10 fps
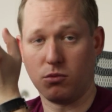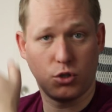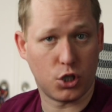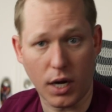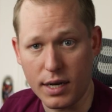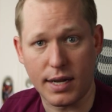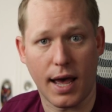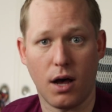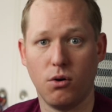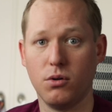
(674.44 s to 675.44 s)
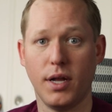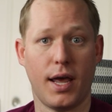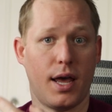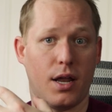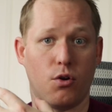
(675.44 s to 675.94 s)
shut down
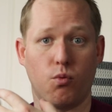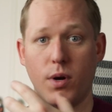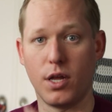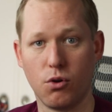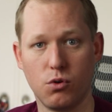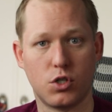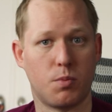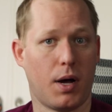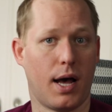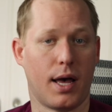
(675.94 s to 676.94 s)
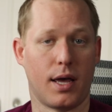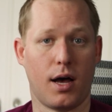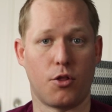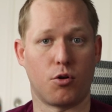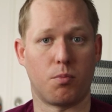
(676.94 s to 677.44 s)
and reused by
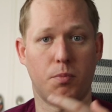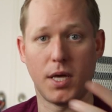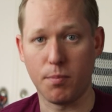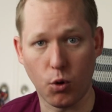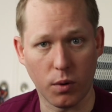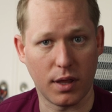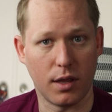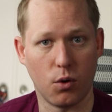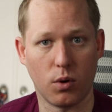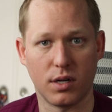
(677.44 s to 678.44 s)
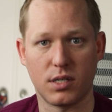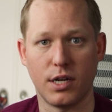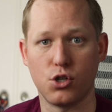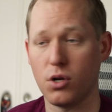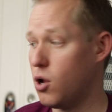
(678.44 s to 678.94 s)
other people within the
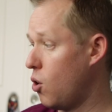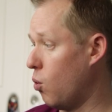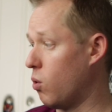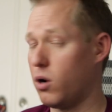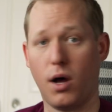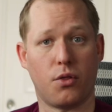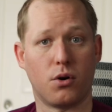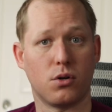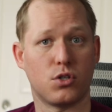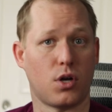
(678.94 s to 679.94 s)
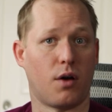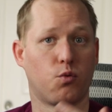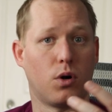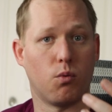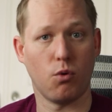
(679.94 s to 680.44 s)
organization or other
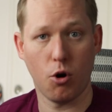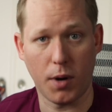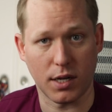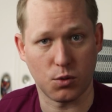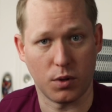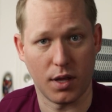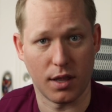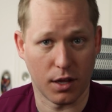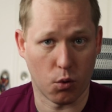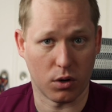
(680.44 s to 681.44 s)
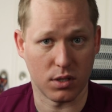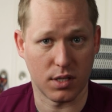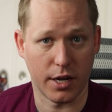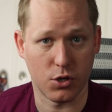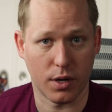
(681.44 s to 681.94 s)
software robots within the
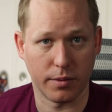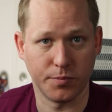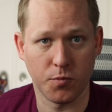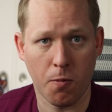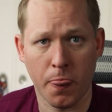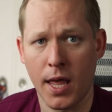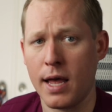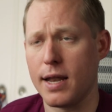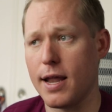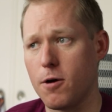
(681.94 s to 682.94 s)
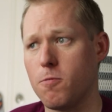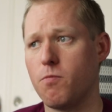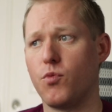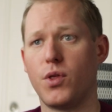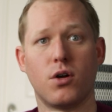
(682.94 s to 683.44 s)
organization. Now,
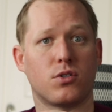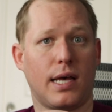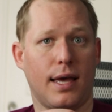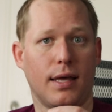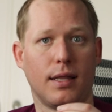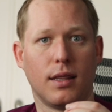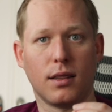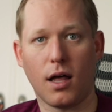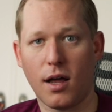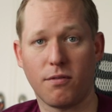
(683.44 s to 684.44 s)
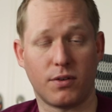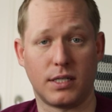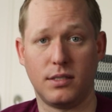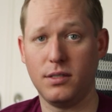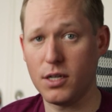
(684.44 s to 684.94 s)
there's a lot of
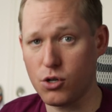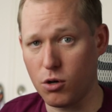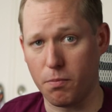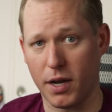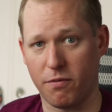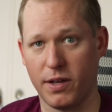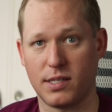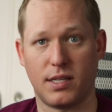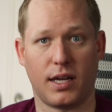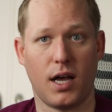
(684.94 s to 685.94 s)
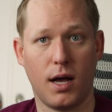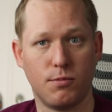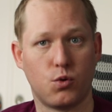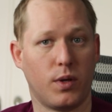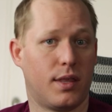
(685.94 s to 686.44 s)
additional benefits that
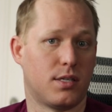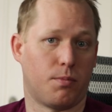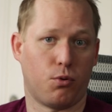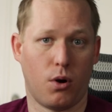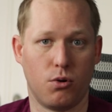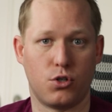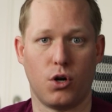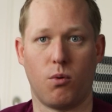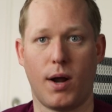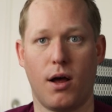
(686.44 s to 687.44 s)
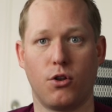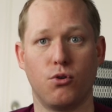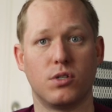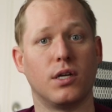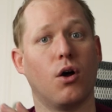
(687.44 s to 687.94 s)
comes with this approach around
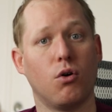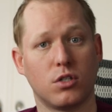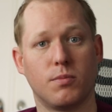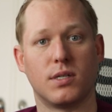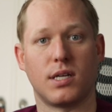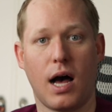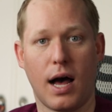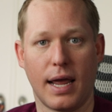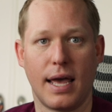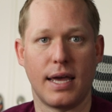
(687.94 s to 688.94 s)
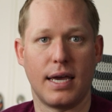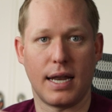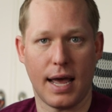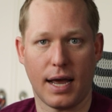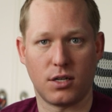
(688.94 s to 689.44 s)
using Ultima's IA
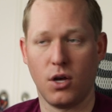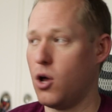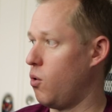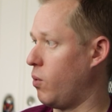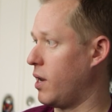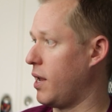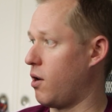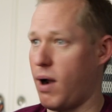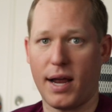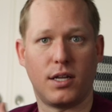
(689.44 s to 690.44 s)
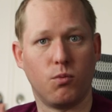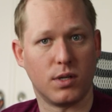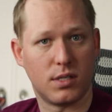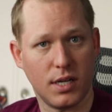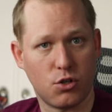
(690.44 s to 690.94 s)
Connect when interacting
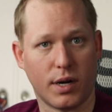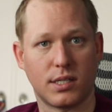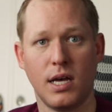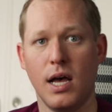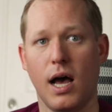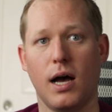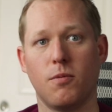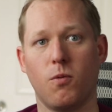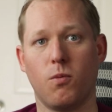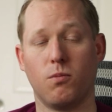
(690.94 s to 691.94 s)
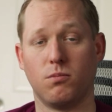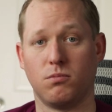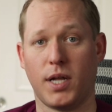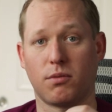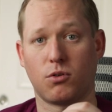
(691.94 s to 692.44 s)
with Citrix.
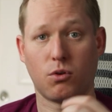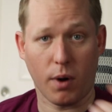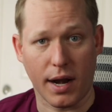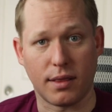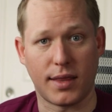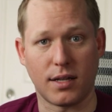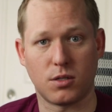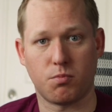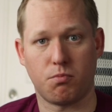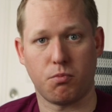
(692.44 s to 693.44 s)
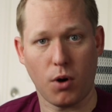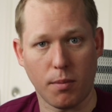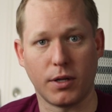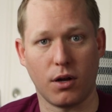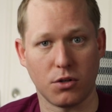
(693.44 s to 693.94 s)
Now, granted, that's
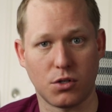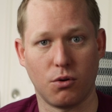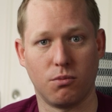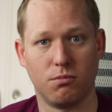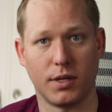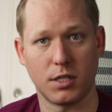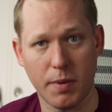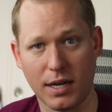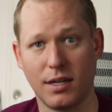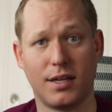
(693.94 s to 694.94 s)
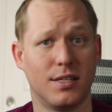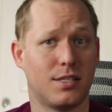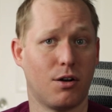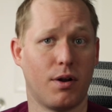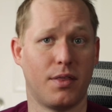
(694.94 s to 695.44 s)
probably also expected
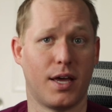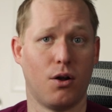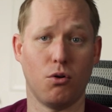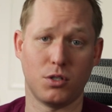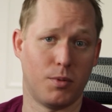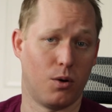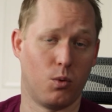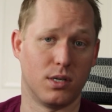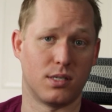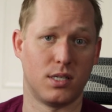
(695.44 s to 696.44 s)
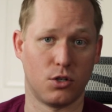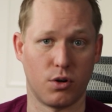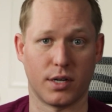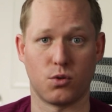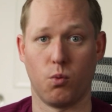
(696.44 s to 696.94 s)
considering that Ultima was
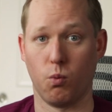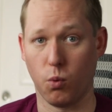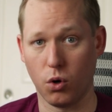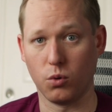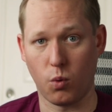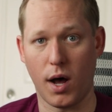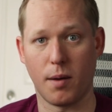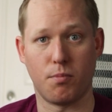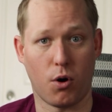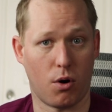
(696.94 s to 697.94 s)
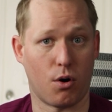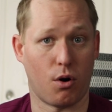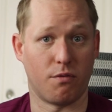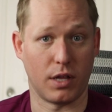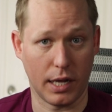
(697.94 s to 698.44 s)
Citrix Worldwide
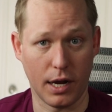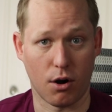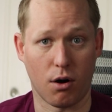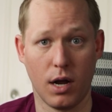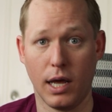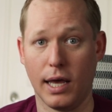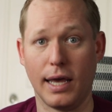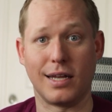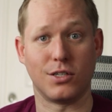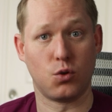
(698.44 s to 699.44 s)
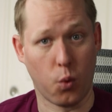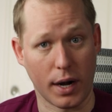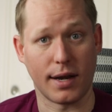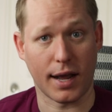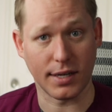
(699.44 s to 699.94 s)
Partner of the Year in
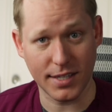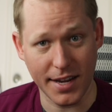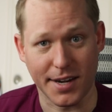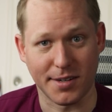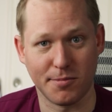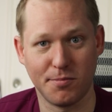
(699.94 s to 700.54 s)
2019.